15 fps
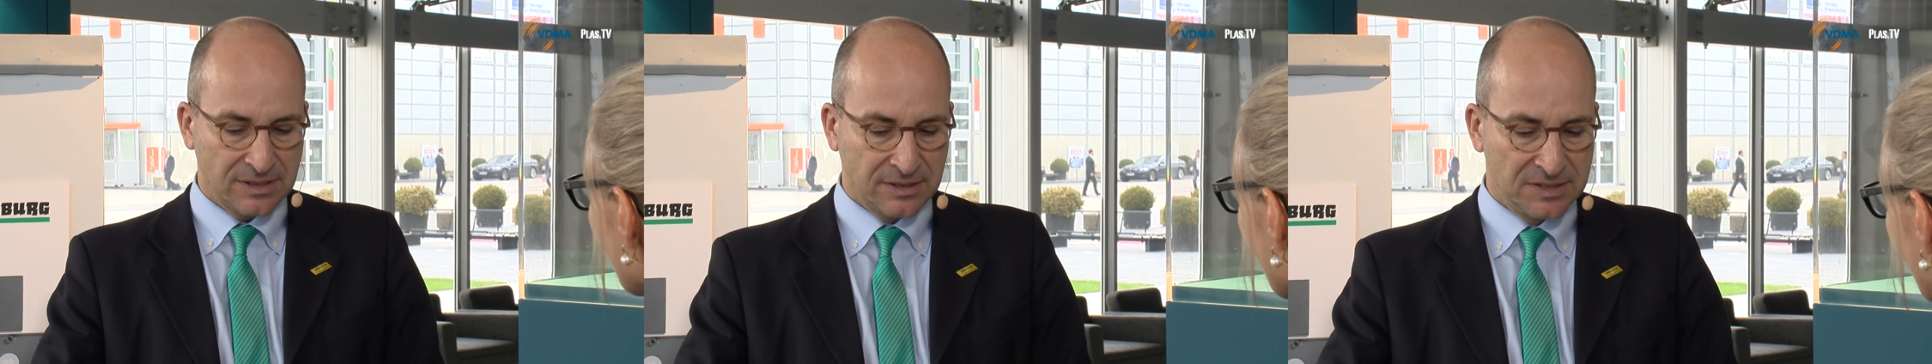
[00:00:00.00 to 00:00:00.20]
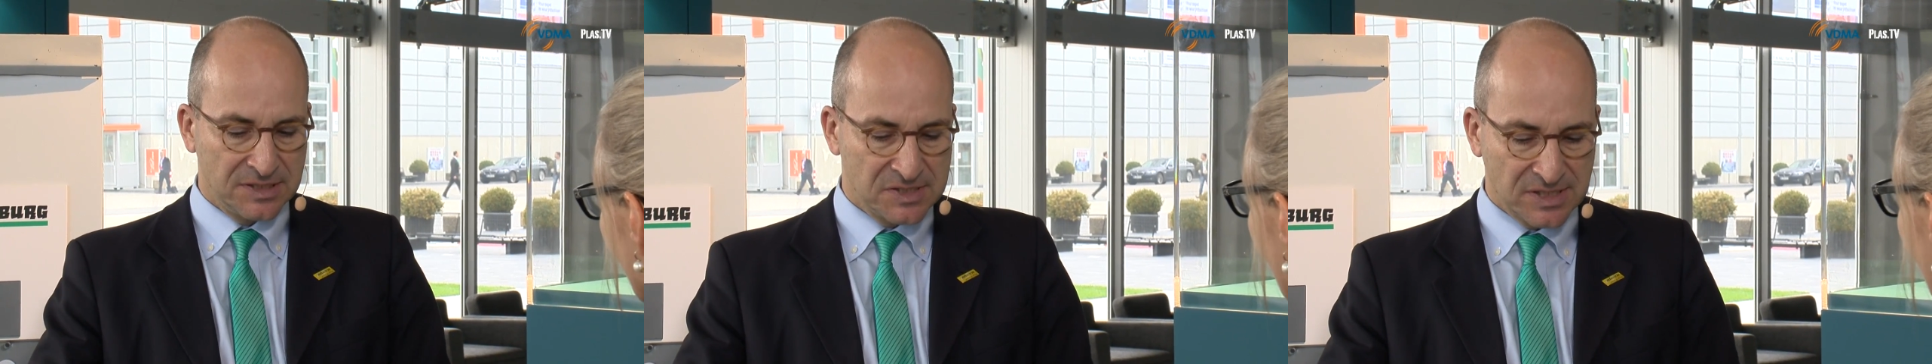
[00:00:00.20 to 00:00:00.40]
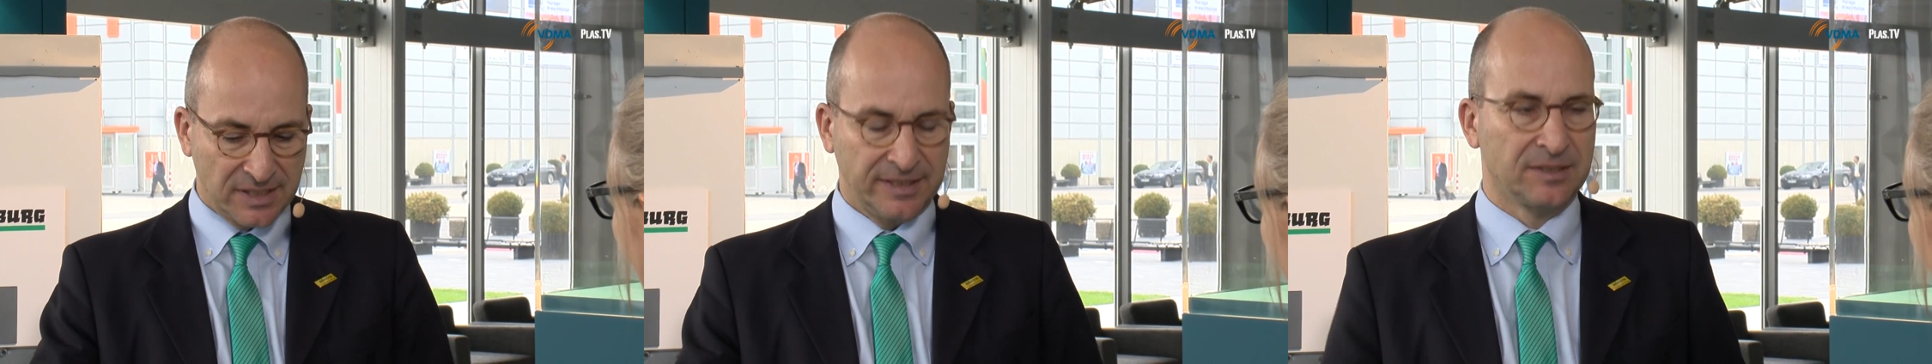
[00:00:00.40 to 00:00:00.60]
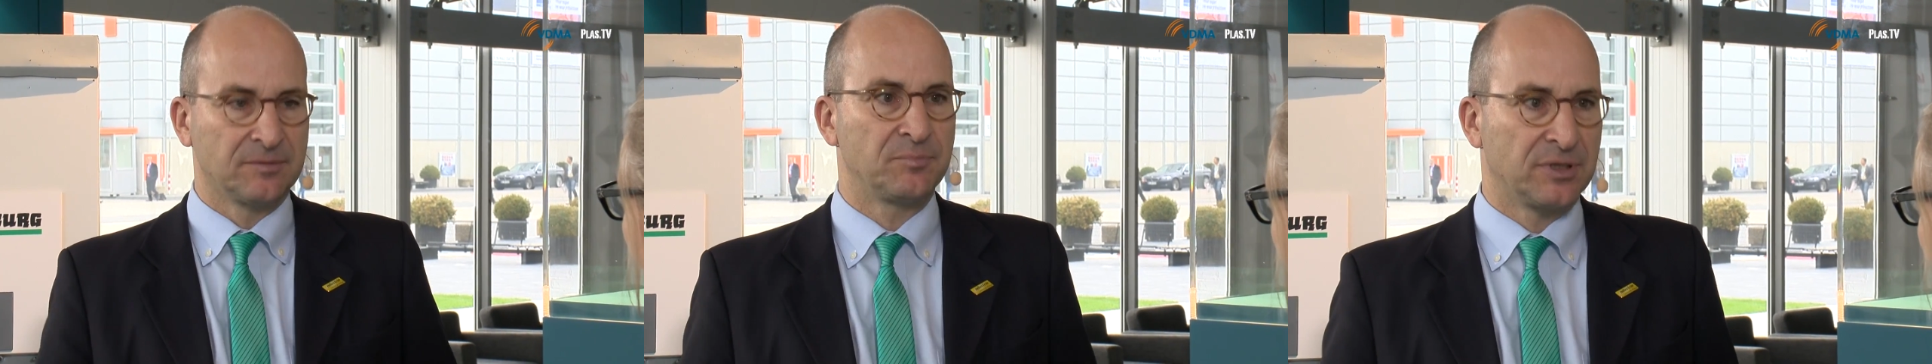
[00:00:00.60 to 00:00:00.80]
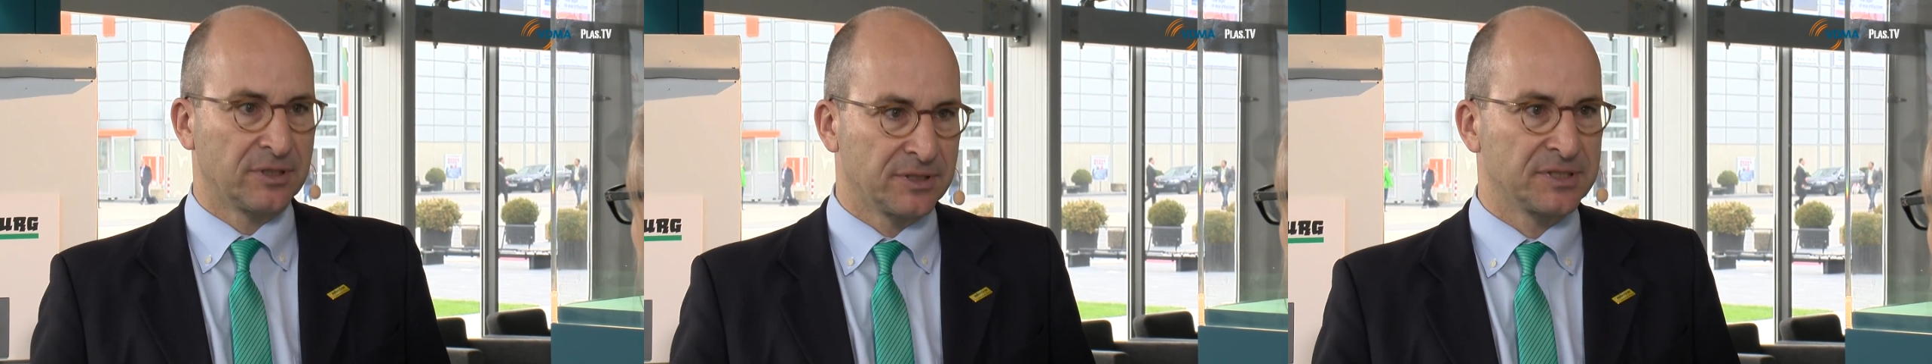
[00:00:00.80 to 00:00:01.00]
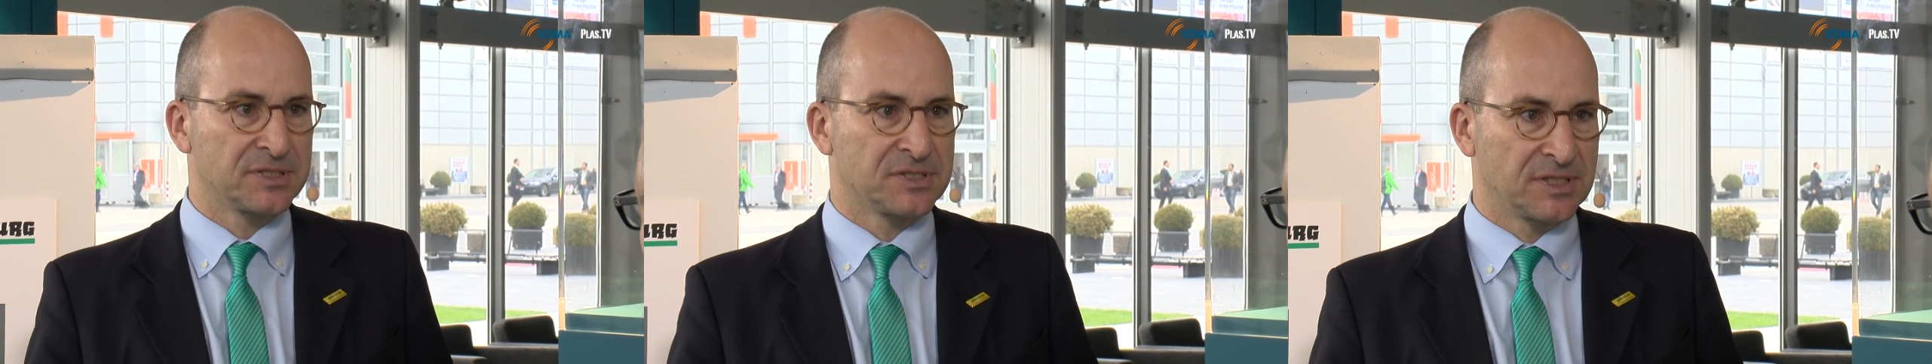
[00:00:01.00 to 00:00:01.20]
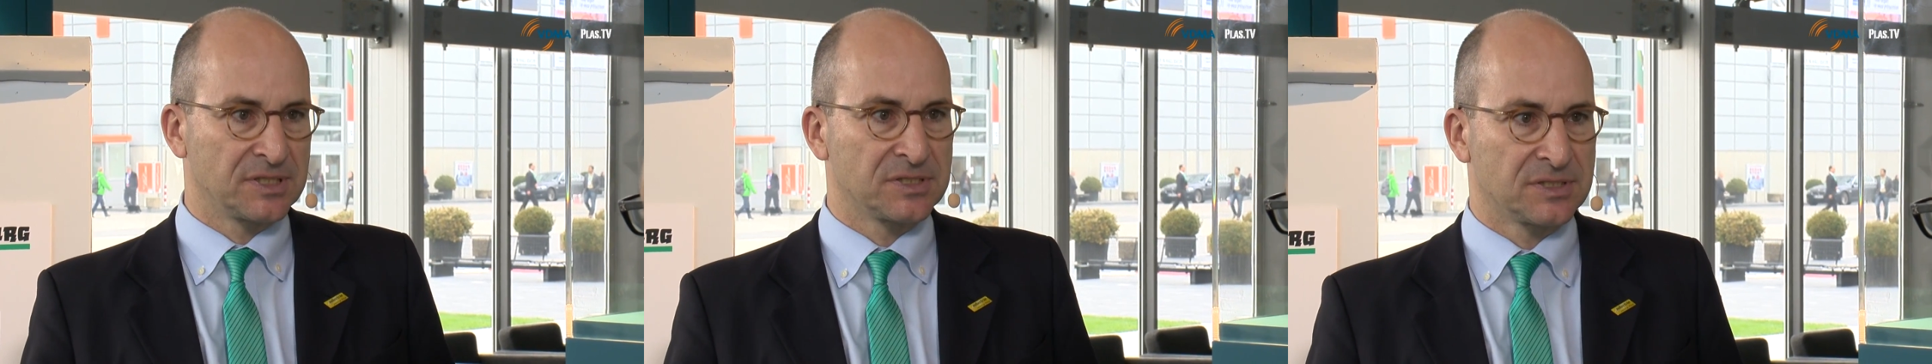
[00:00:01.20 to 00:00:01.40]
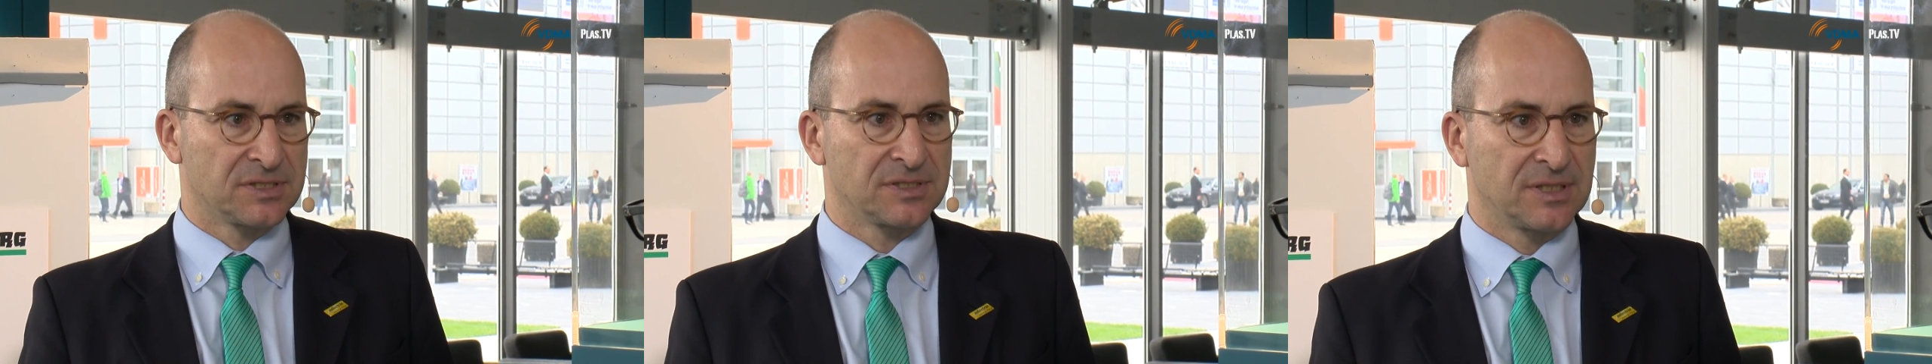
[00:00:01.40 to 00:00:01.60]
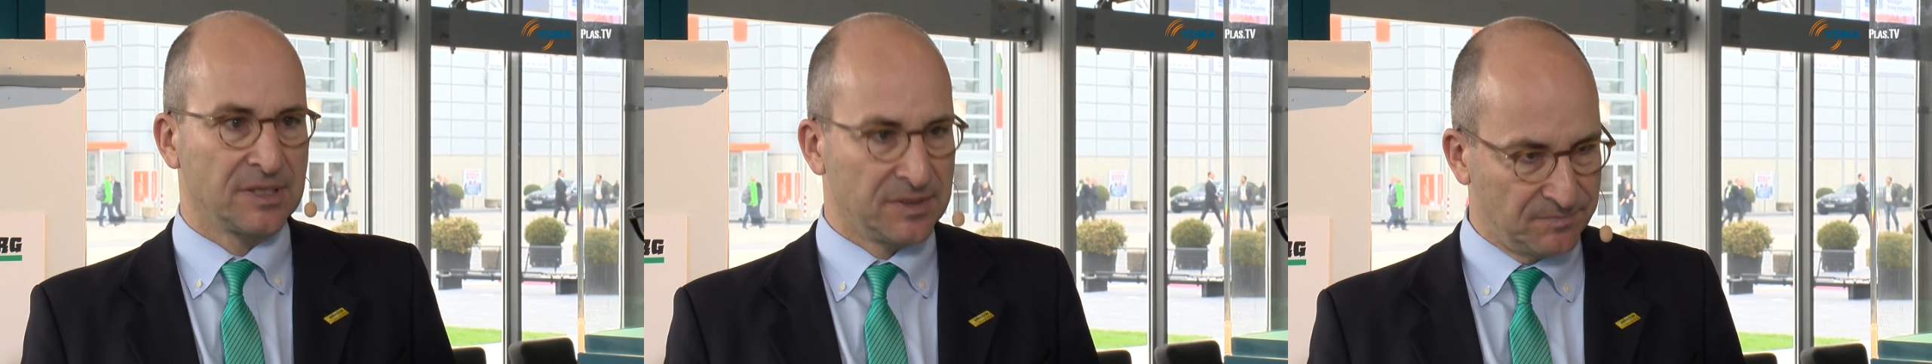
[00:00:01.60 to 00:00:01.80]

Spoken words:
designed parts is